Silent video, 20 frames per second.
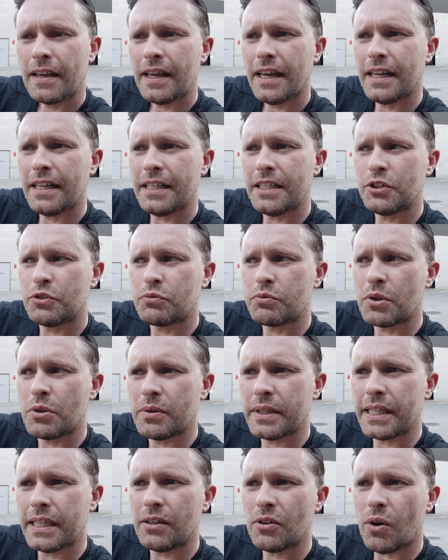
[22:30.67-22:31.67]
And he's
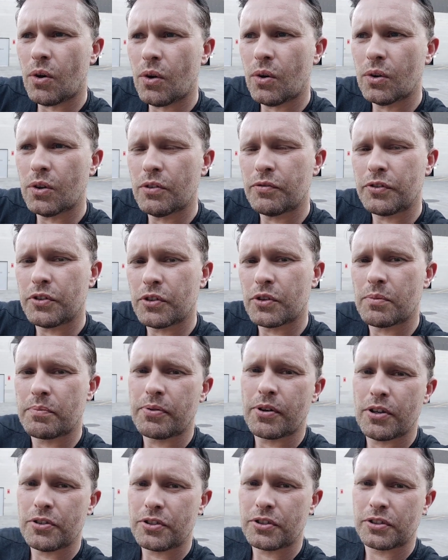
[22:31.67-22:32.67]
ruining all of your
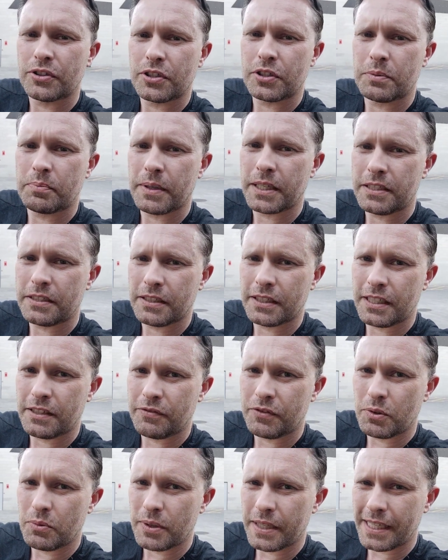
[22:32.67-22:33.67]
approaches, especially
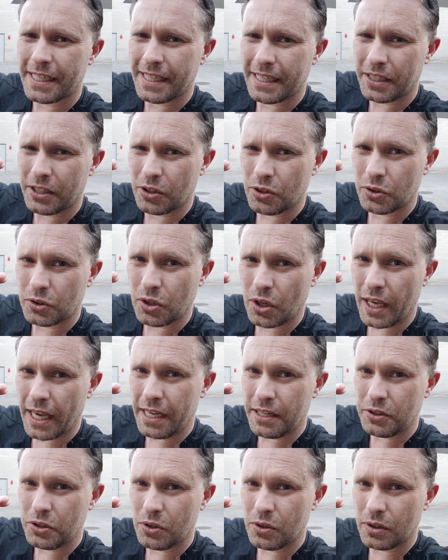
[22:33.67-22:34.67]
if you want to get girls
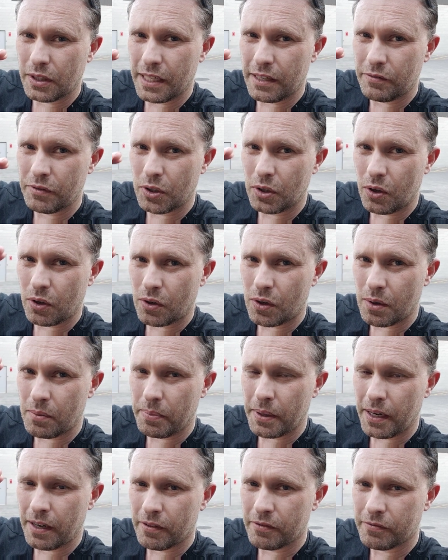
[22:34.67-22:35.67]
at your level or
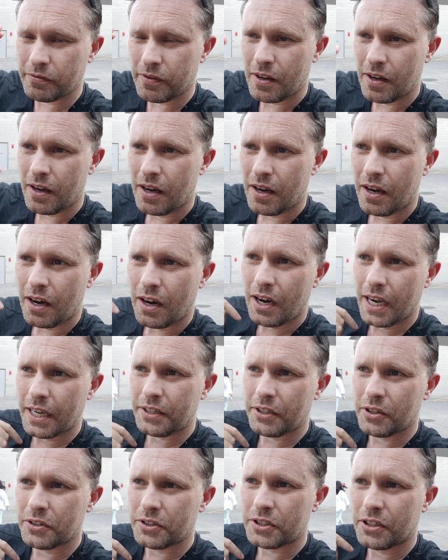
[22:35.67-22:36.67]
above. I
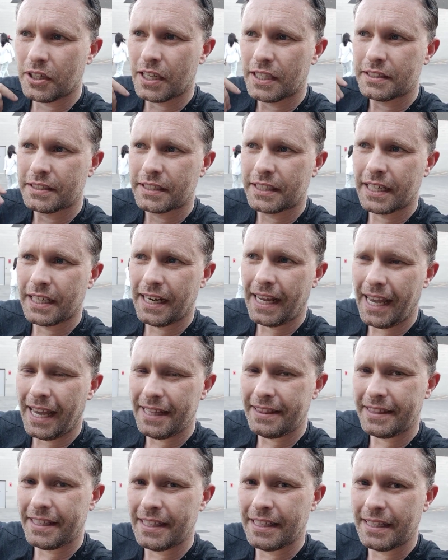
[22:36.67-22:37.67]
coach guys to get
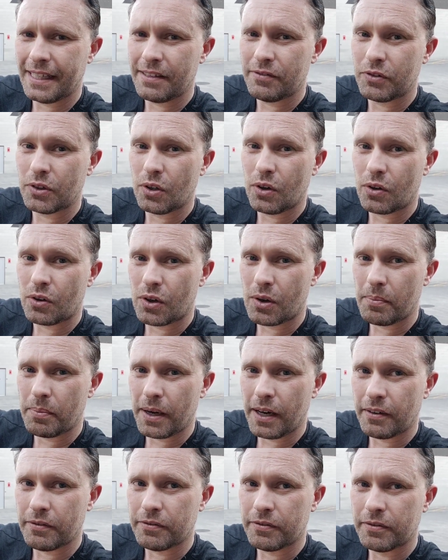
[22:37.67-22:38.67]
at their level or
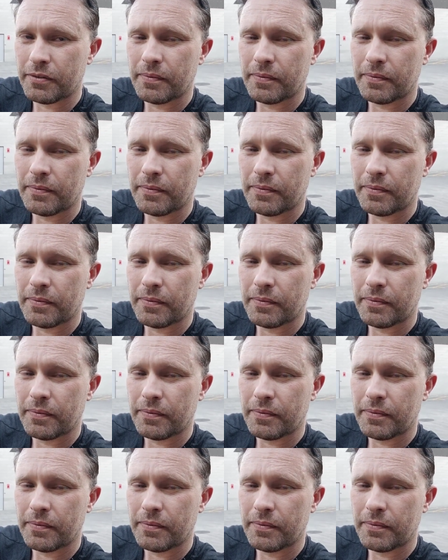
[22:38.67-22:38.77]
above.